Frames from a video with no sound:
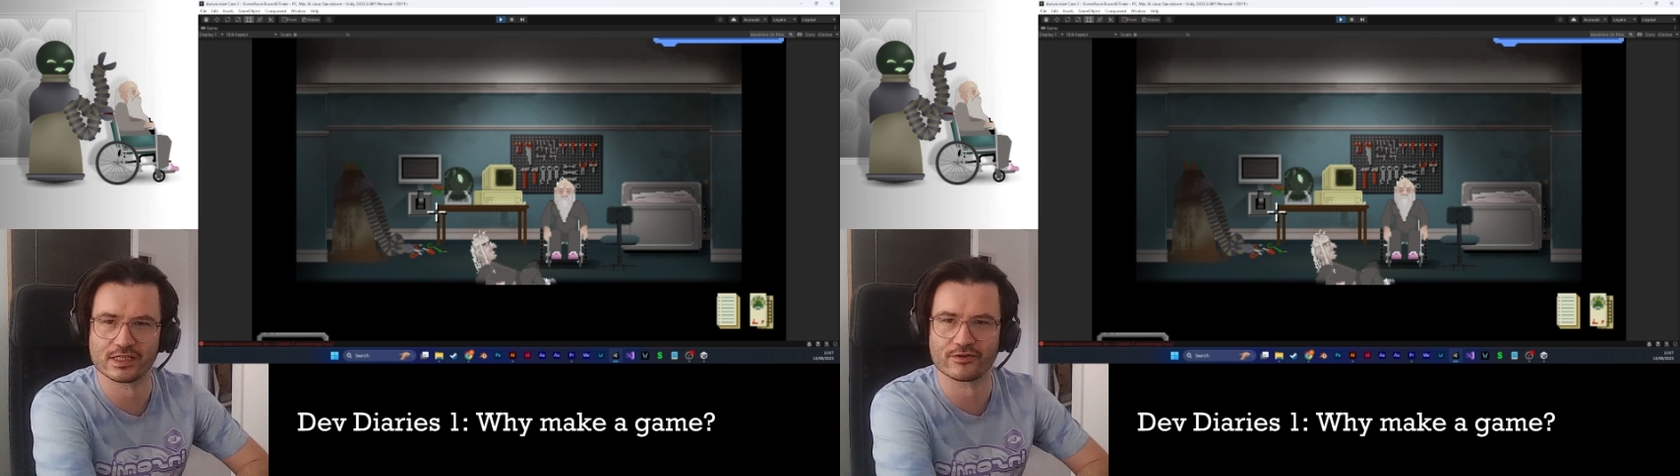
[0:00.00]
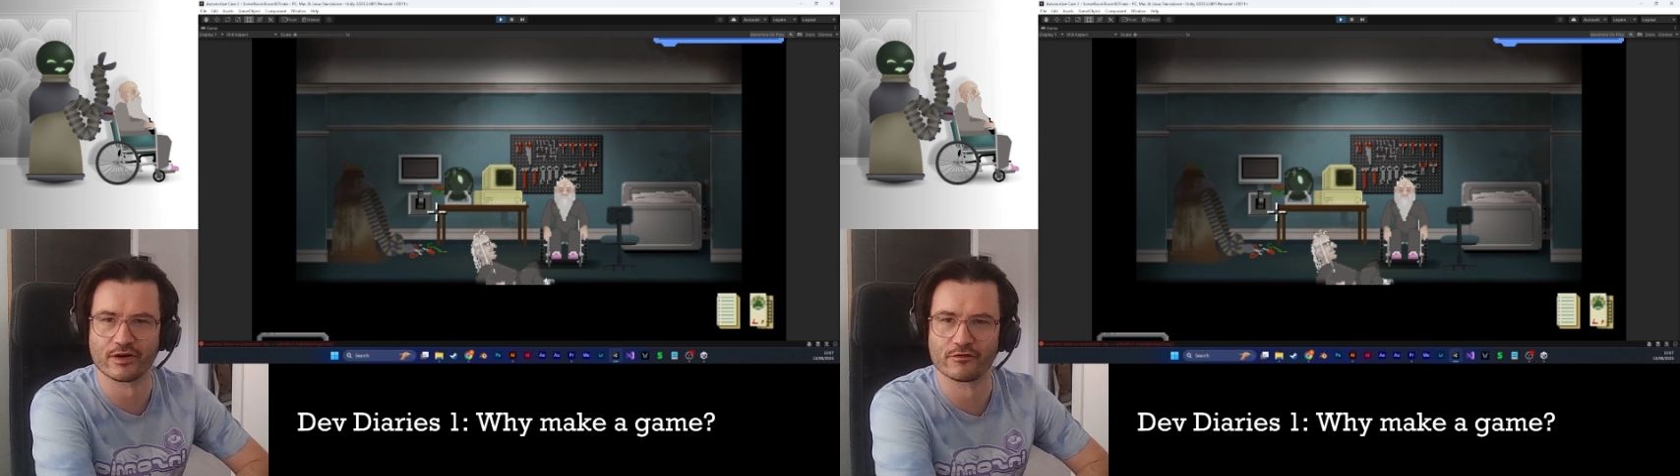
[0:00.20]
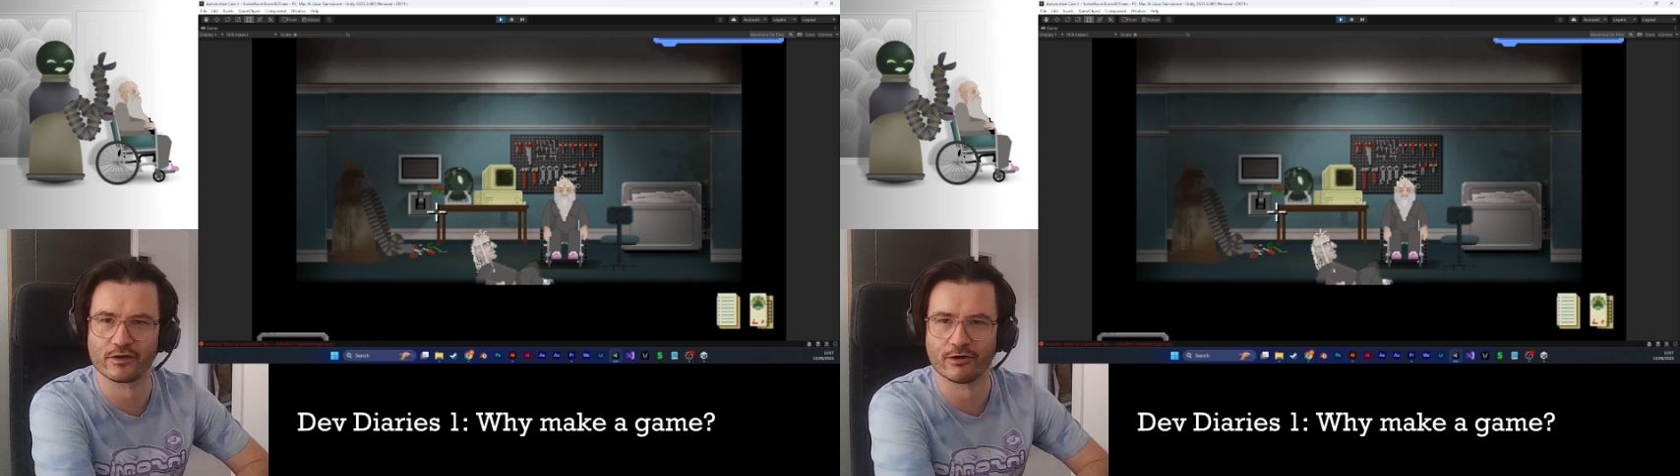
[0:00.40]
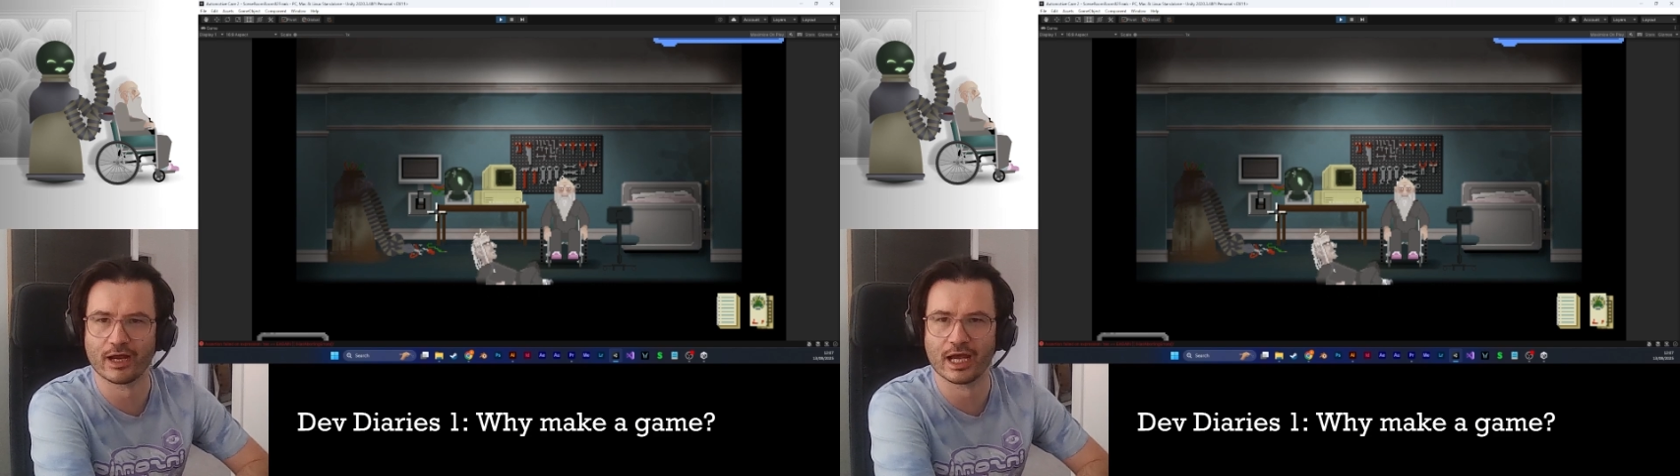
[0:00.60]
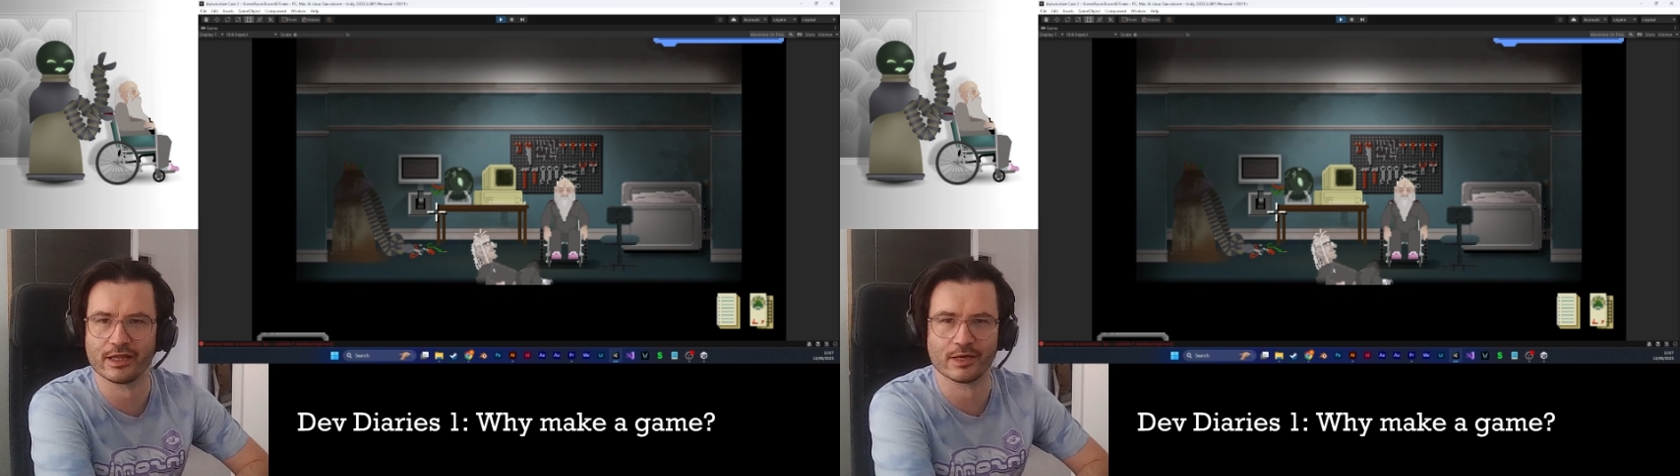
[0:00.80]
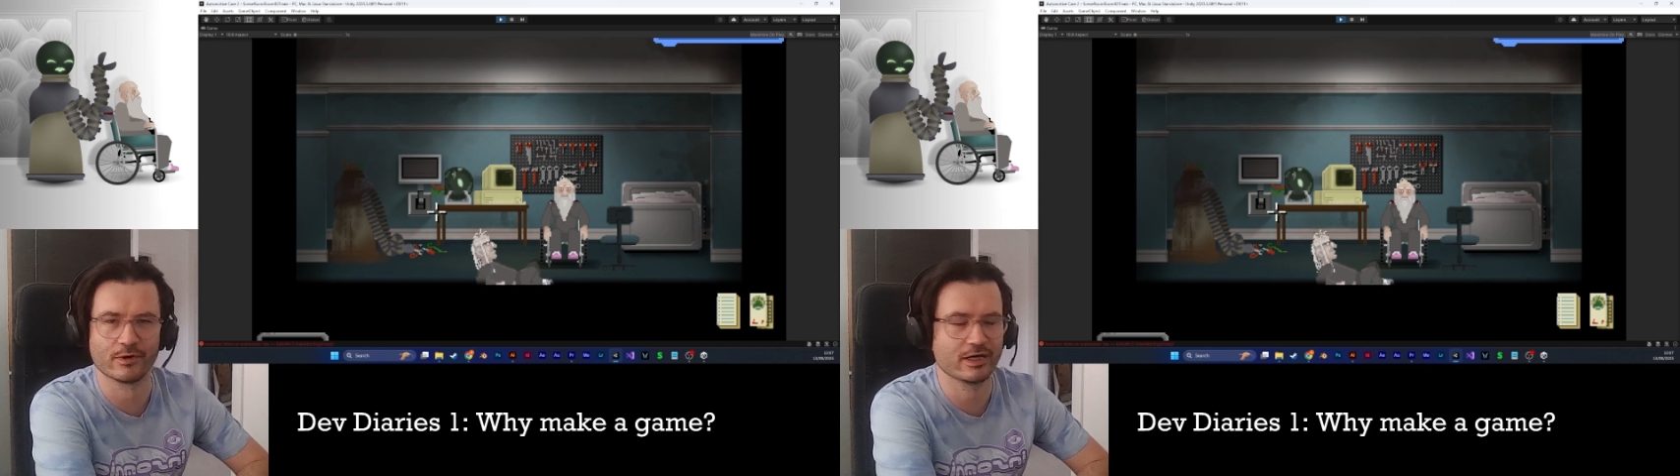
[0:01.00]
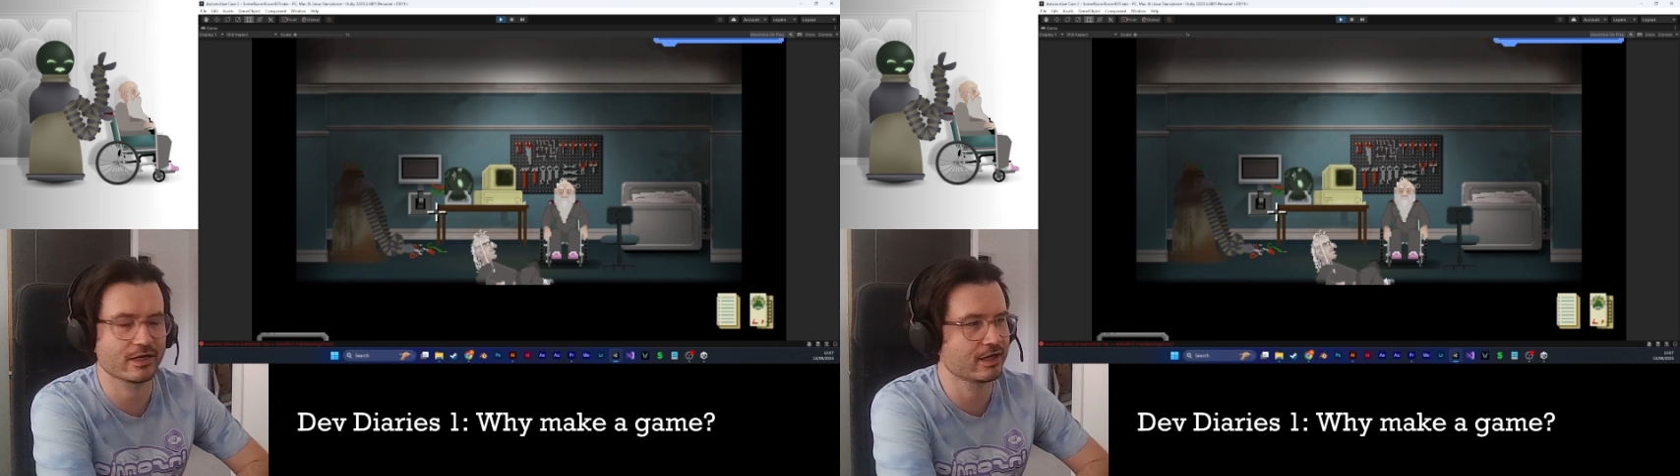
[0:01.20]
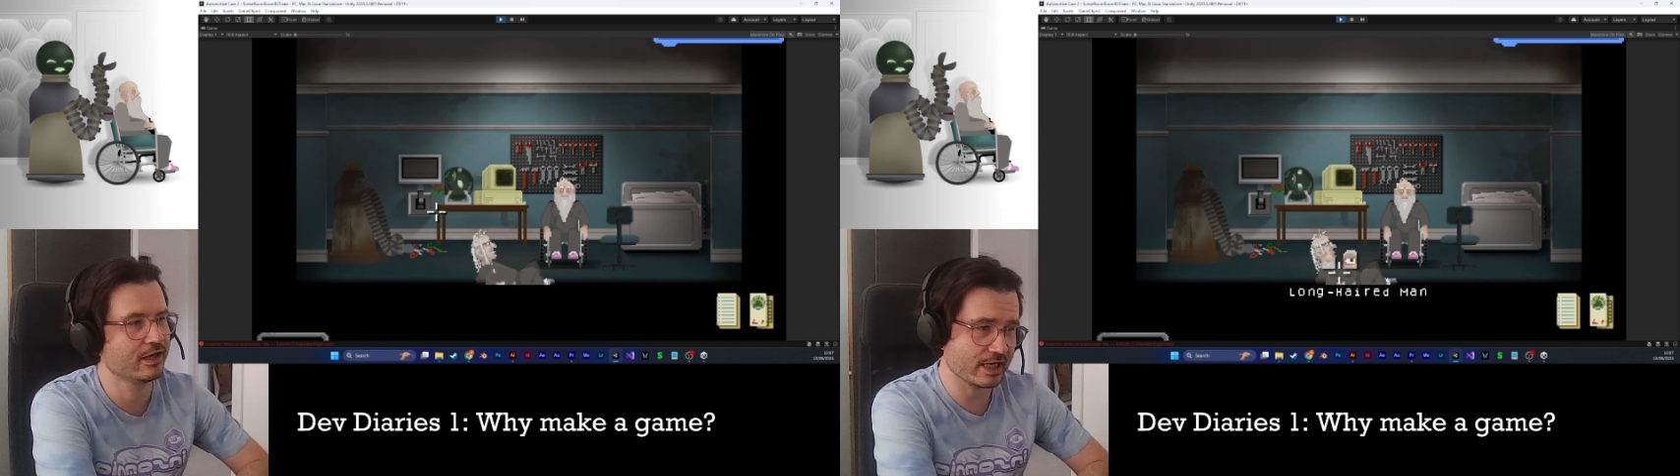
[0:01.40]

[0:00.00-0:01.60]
he's trying to figure out how they work.